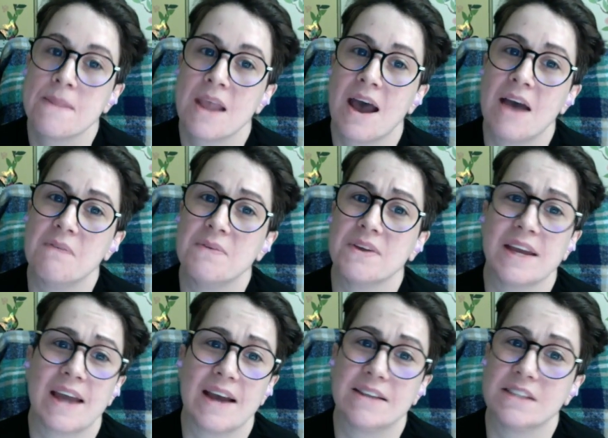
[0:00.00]
I feel
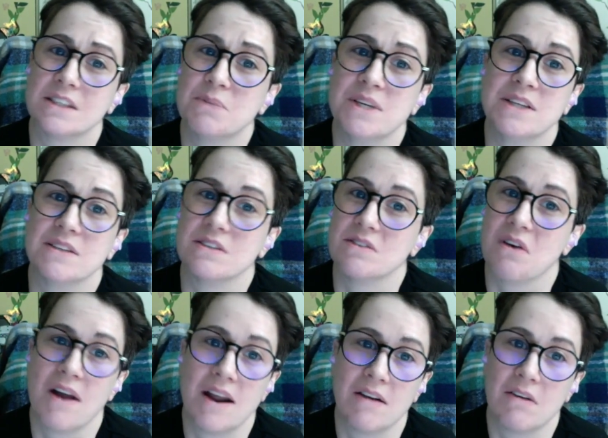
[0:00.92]
like SSP is
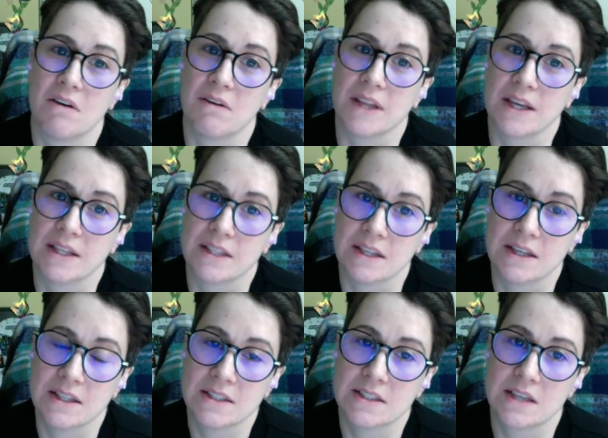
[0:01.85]
not at all like
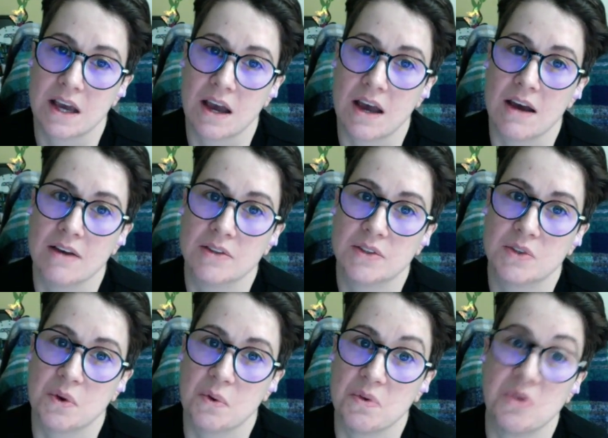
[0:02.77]
this,
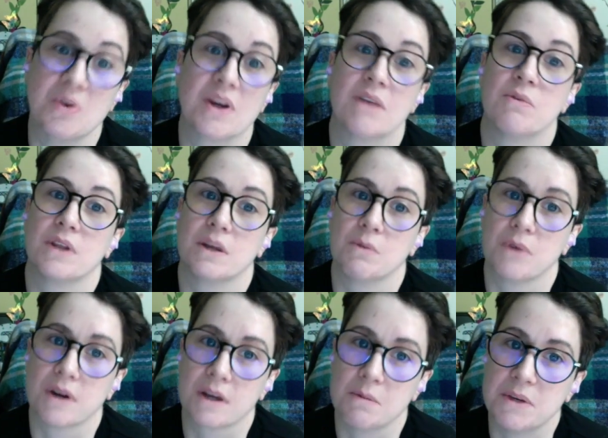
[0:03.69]
so you can really
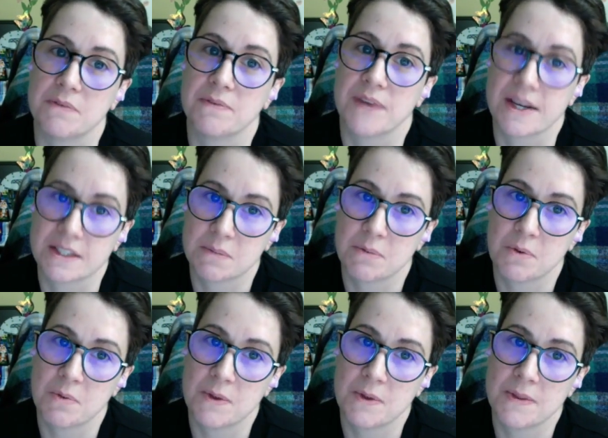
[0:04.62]
work and be
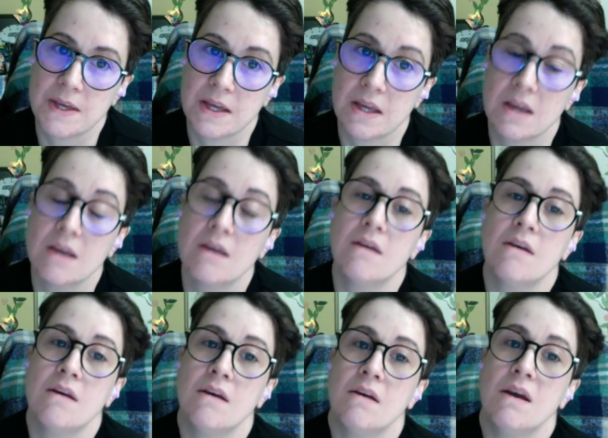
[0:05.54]
flexible with it.
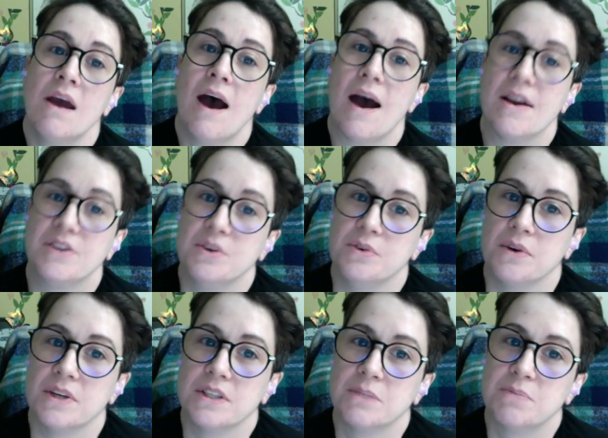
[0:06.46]
I do
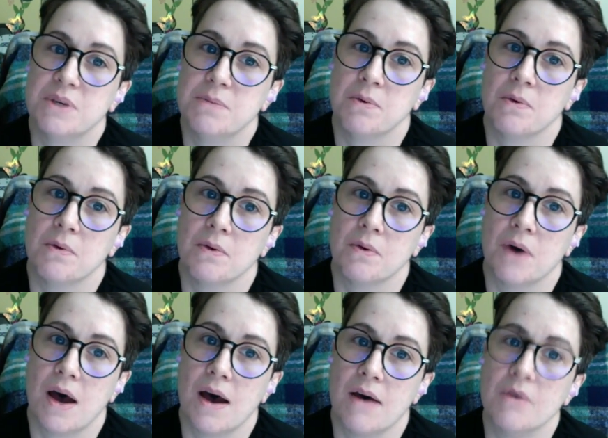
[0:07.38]
notice people
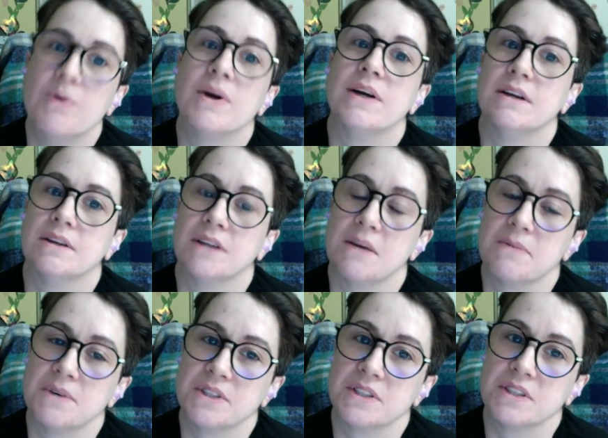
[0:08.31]
who are
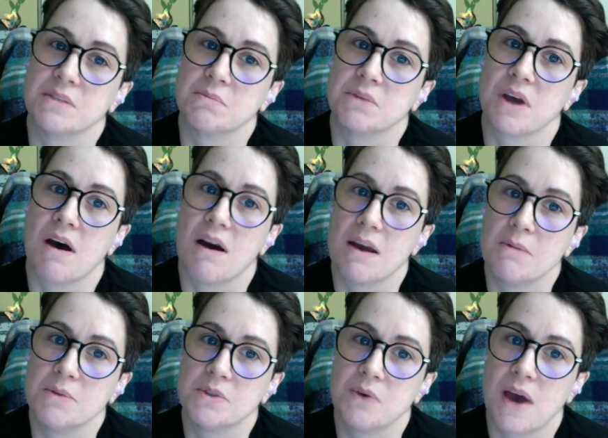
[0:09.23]
neurodivergent
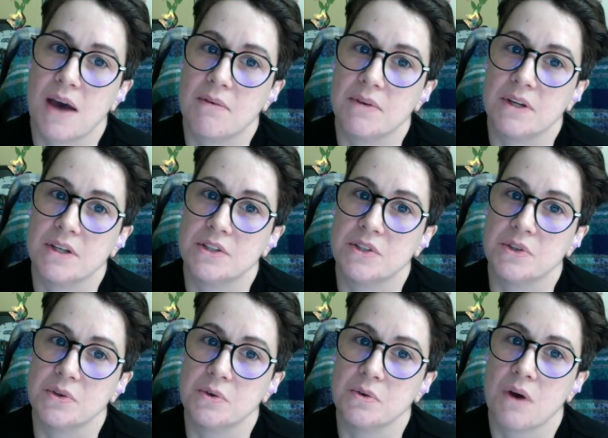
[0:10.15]
sometimes do have an
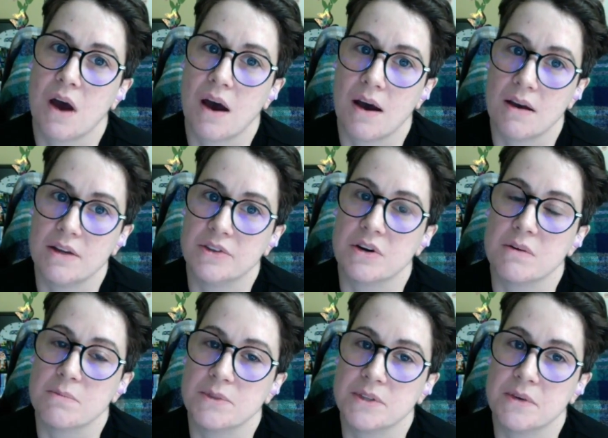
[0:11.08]
issue in
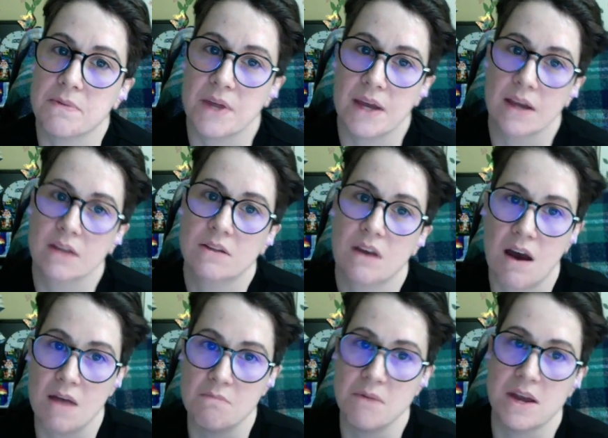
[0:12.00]
terms of like
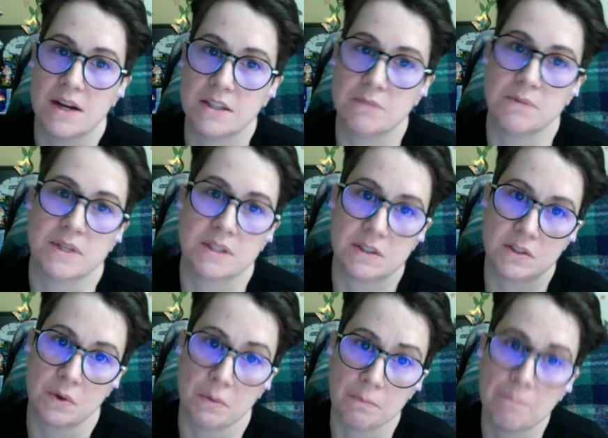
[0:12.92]
time management.
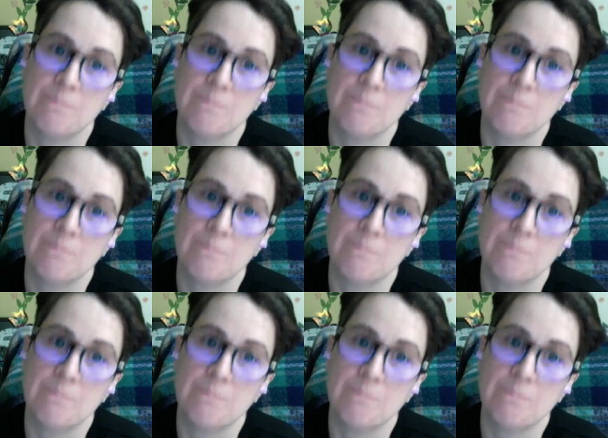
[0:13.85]
So